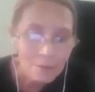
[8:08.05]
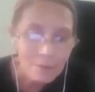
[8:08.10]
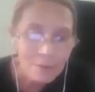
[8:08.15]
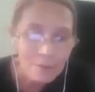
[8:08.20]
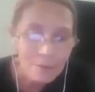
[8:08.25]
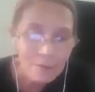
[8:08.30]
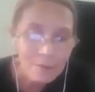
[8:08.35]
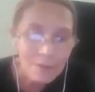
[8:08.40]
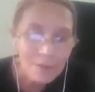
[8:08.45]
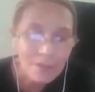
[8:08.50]

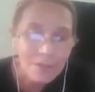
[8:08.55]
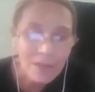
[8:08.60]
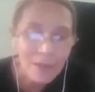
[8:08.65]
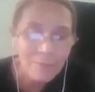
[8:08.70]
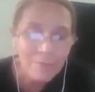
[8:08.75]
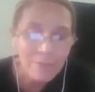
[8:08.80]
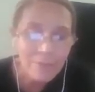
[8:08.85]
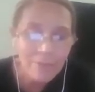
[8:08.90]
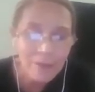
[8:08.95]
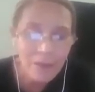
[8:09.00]
There's
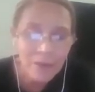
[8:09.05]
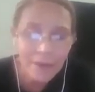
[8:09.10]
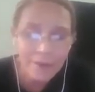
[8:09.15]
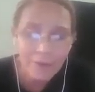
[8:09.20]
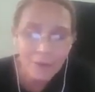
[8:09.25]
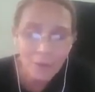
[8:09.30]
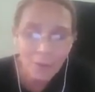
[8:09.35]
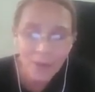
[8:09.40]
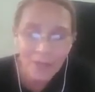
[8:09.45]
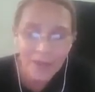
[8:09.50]
something. I don't
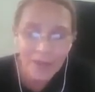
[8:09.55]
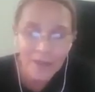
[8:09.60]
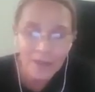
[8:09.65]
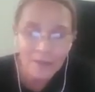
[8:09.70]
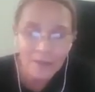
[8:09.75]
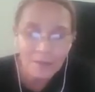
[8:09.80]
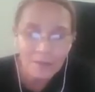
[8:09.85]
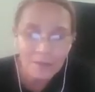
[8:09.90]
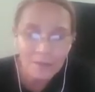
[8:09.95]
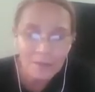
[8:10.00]
know what that
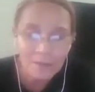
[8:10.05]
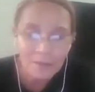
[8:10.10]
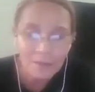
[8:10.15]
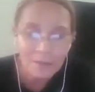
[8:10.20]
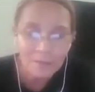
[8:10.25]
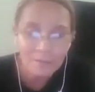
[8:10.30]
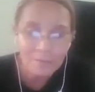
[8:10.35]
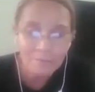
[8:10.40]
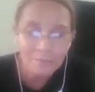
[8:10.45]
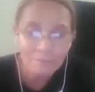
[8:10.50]
is.
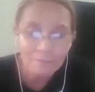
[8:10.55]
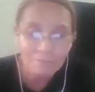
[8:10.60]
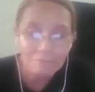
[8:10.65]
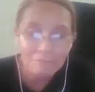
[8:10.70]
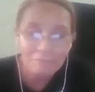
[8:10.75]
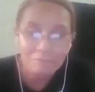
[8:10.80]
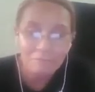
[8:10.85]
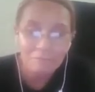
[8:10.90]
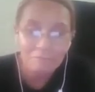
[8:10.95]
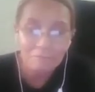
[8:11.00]

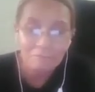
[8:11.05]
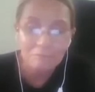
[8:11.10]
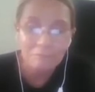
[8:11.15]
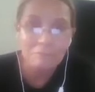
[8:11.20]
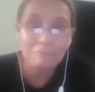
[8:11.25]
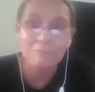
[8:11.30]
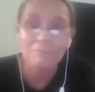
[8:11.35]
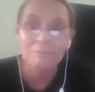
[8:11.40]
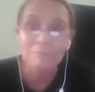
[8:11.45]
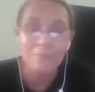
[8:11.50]

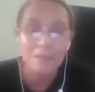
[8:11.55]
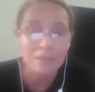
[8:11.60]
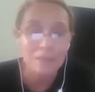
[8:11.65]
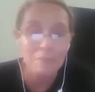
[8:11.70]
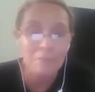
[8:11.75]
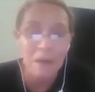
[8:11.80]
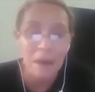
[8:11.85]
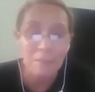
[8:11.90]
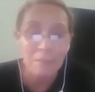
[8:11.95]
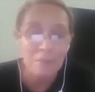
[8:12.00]
There's a
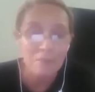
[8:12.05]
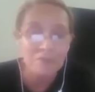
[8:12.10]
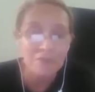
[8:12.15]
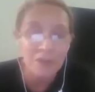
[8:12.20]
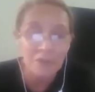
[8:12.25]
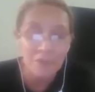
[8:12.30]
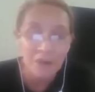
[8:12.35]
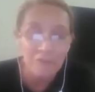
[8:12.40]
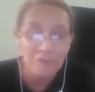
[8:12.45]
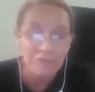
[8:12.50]
map of
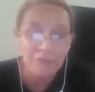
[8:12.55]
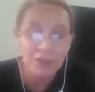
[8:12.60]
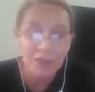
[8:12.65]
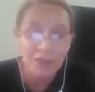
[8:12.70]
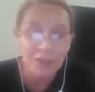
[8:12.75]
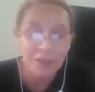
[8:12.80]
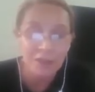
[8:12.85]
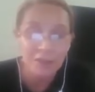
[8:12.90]
South Africa.